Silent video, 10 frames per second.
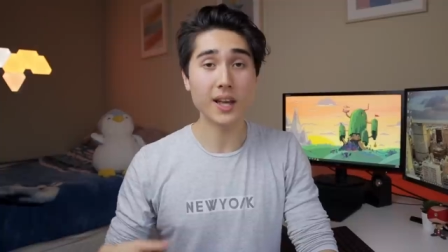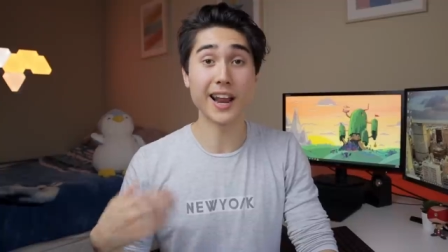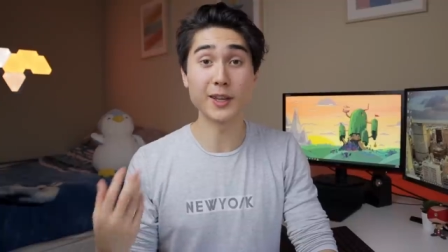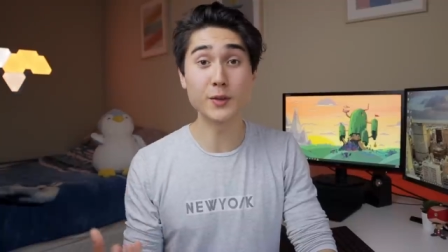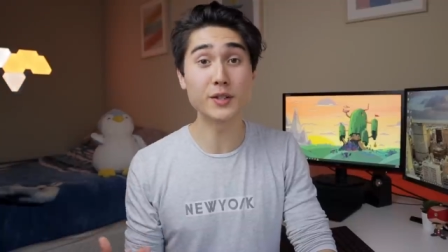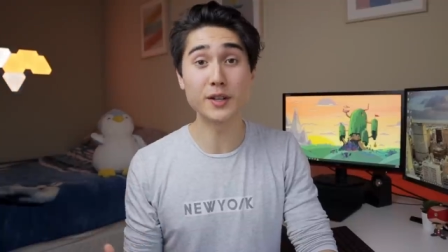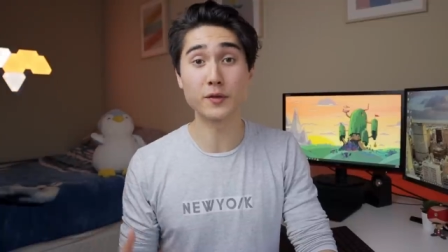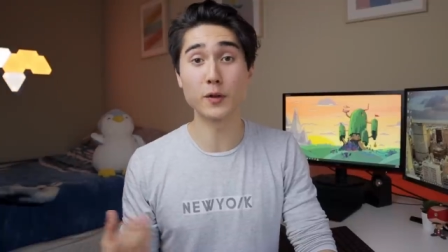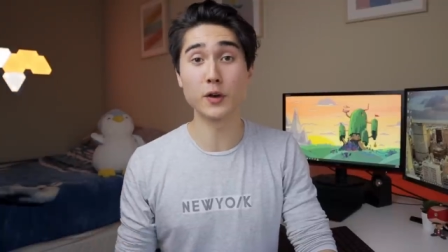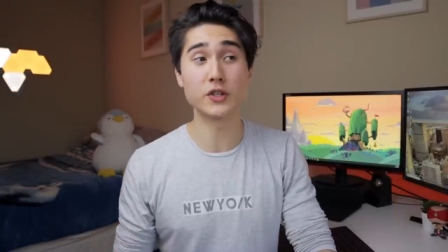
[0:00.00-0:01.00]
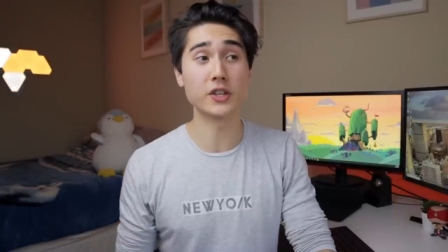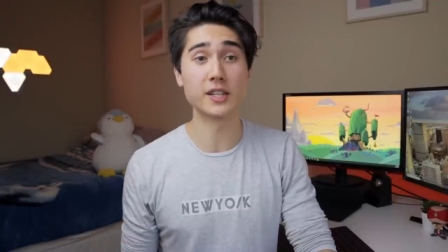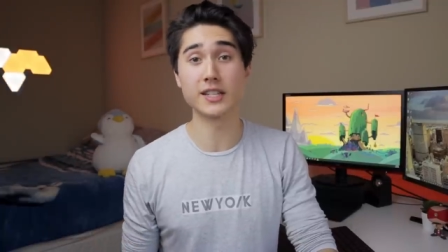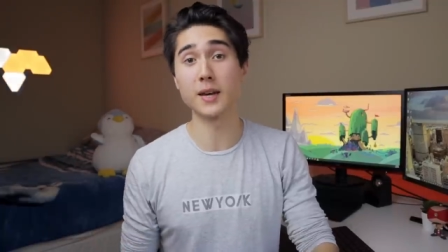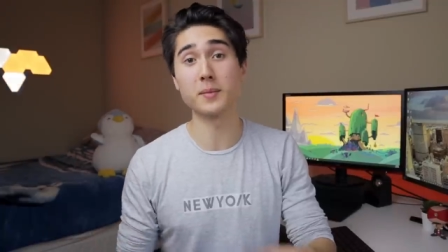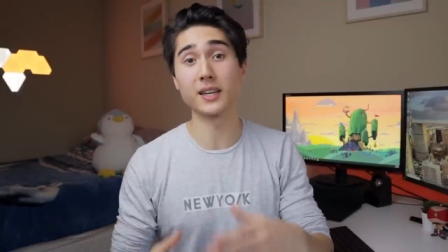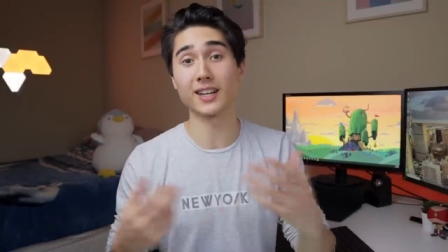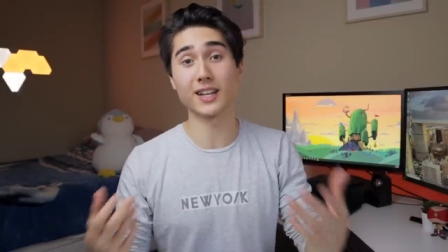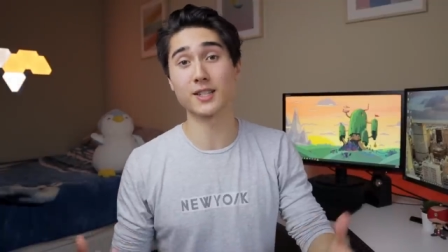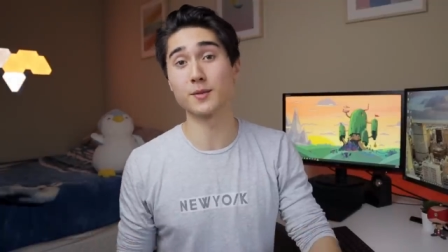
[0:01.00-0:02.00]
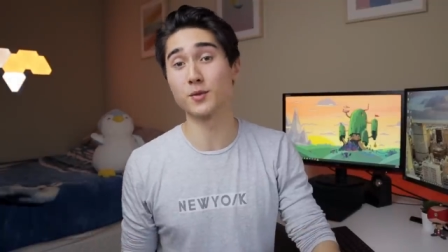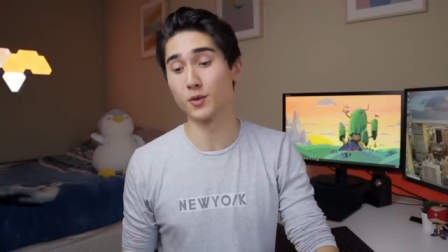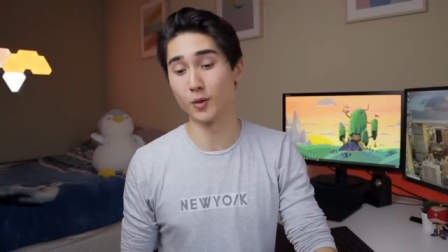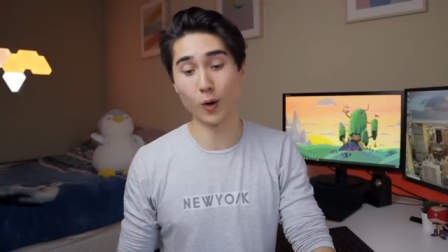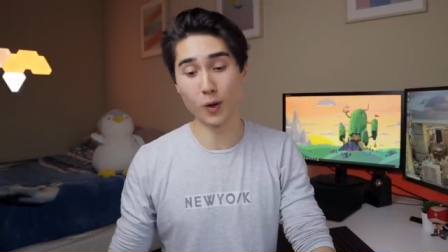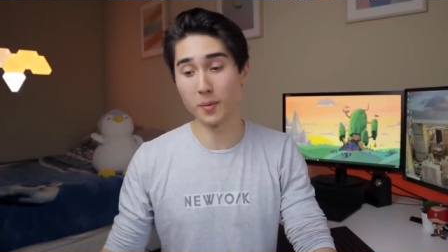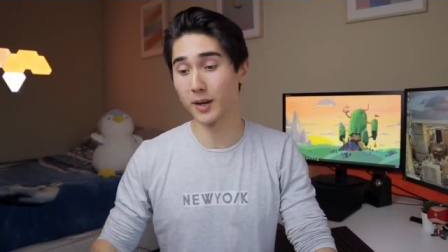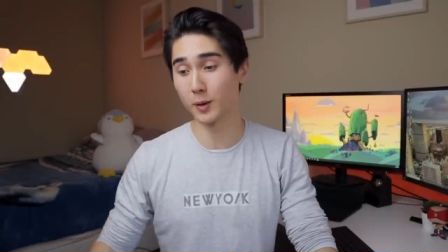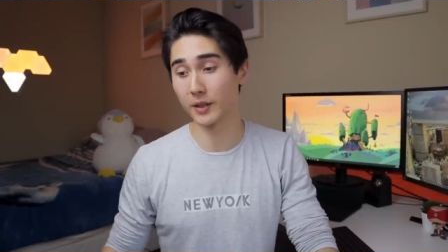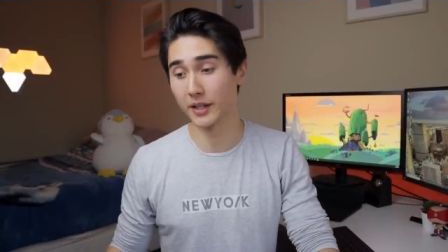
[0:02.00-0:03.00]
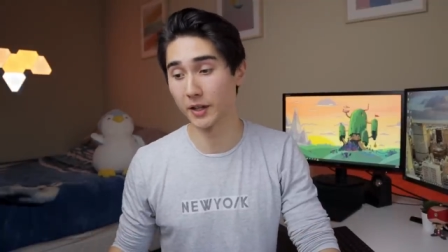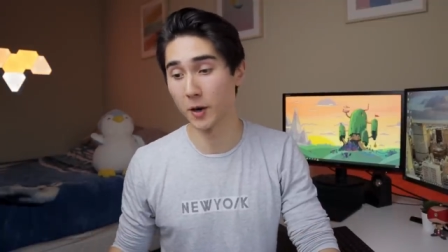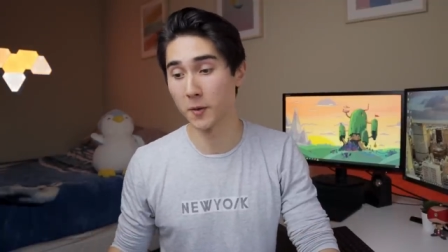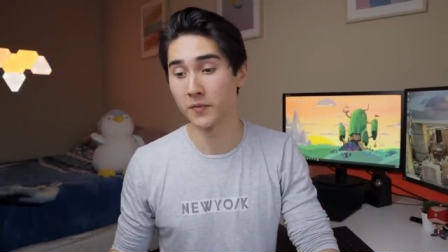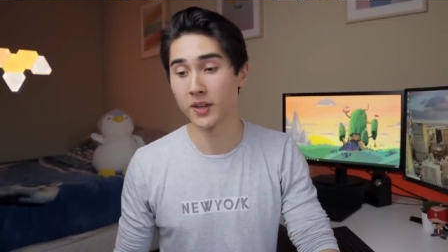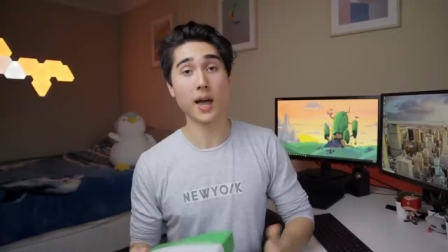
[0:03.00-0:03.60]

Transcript: And I use it in first year to get me accustomed to all the medical lingo.